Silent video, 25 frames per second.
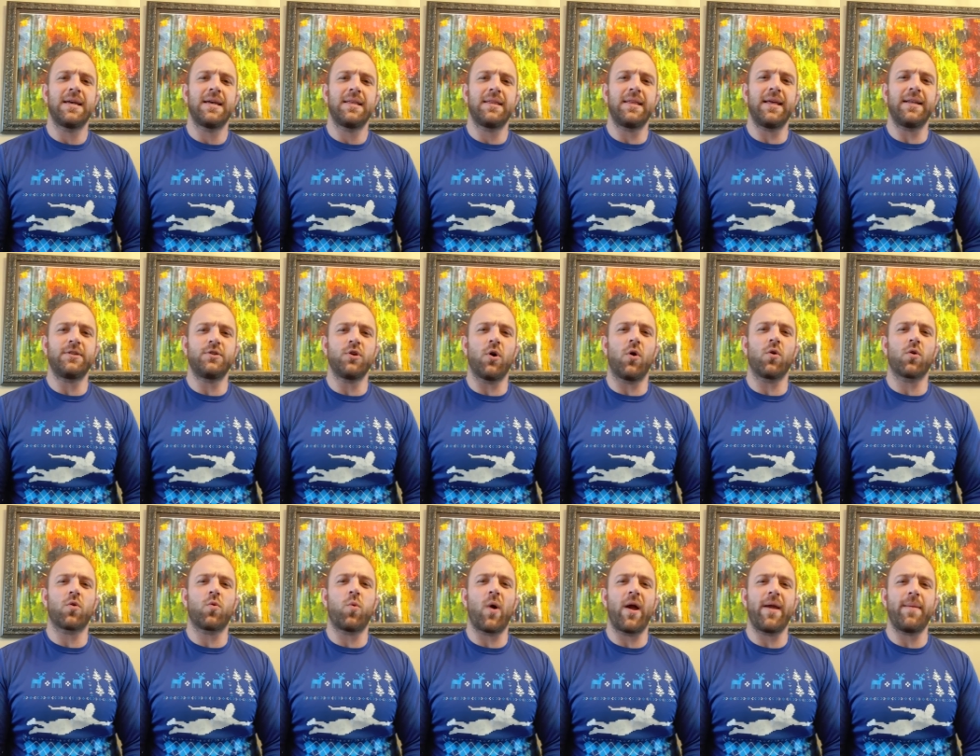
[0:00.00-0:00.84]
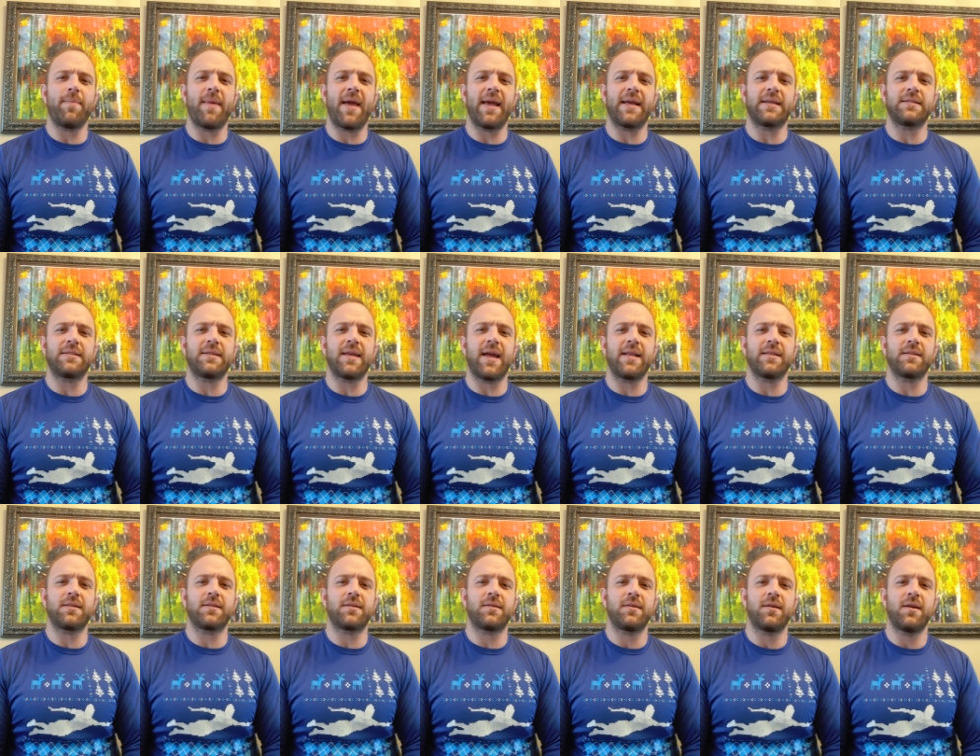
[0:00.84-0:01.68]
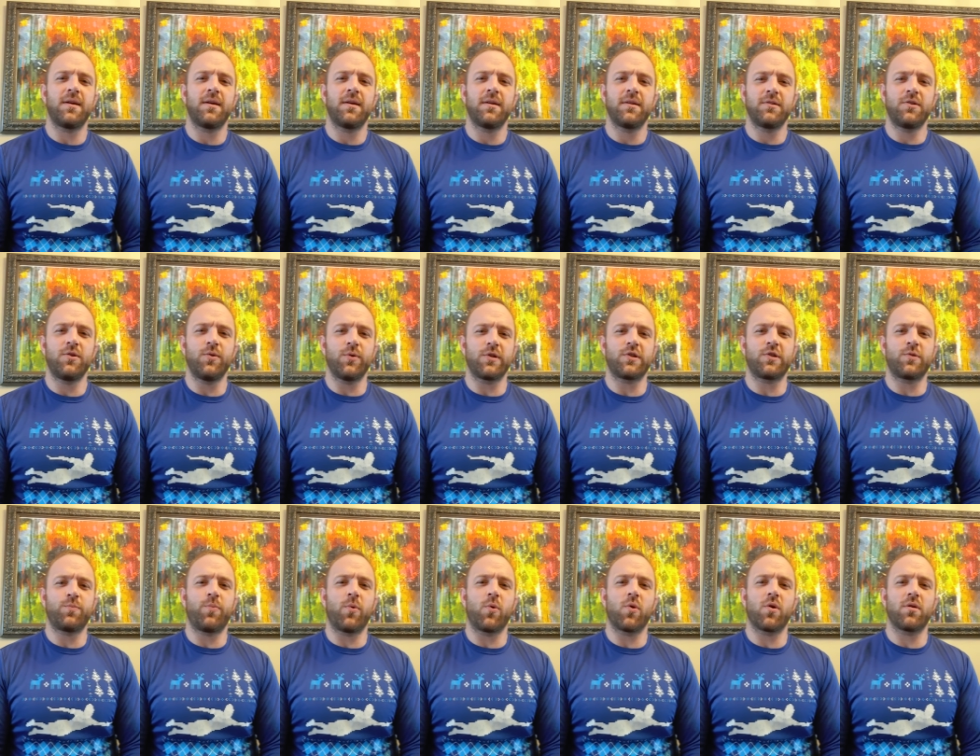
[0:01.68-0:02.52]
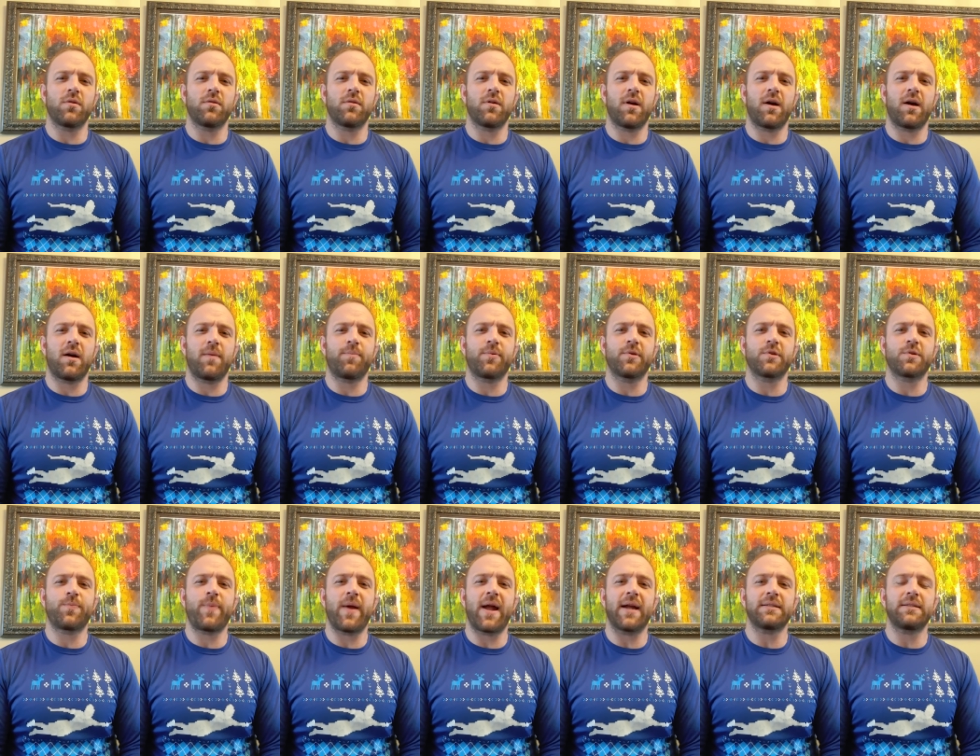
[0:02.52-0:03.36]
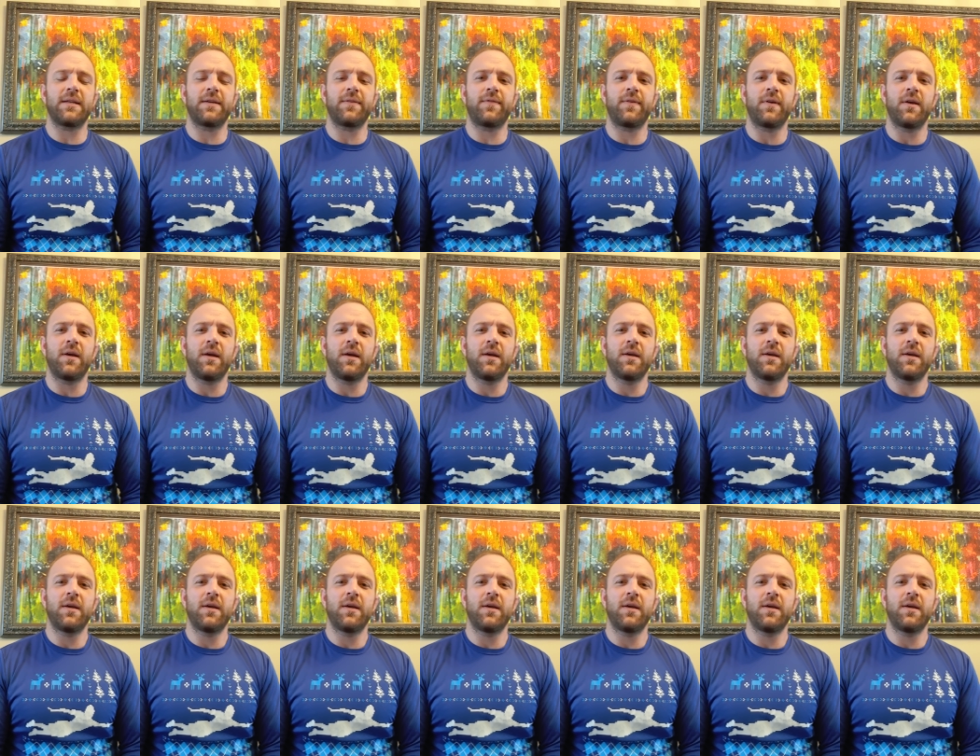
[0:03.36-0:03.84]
that don't quite make sense to a sport perspective.